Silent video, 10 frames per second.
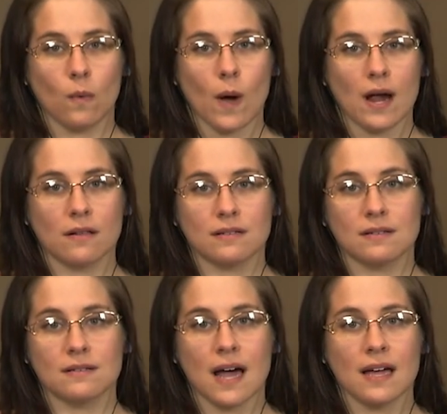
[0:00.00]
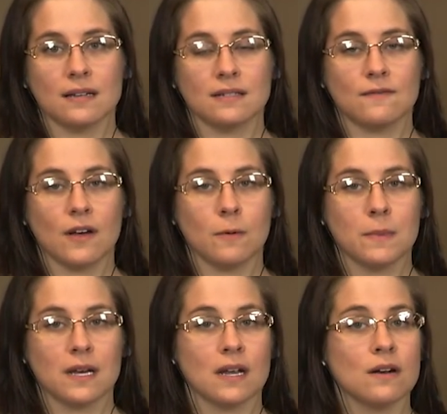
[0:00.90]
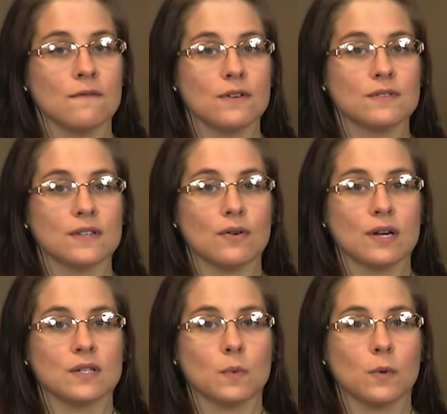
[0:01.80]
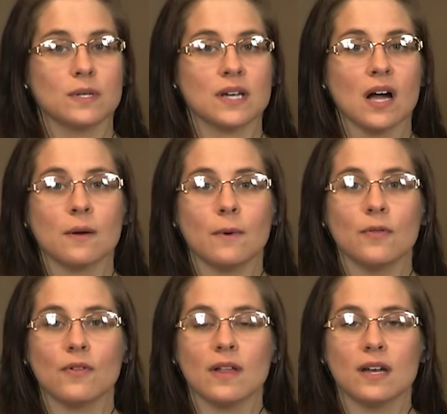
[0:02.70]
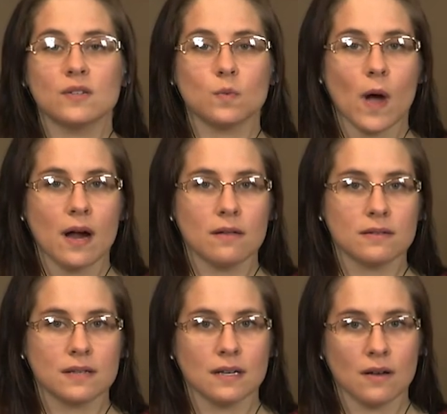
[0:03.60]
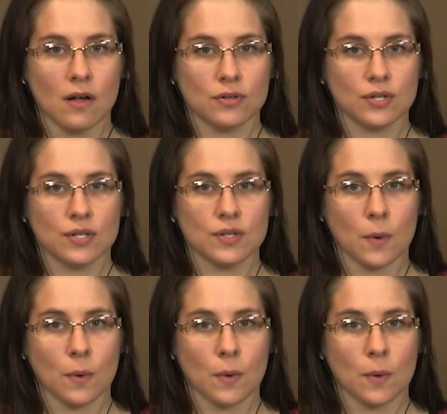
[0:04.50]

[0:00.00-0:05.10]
a wireless design and development interview series where we talk about the latest wireless technologies,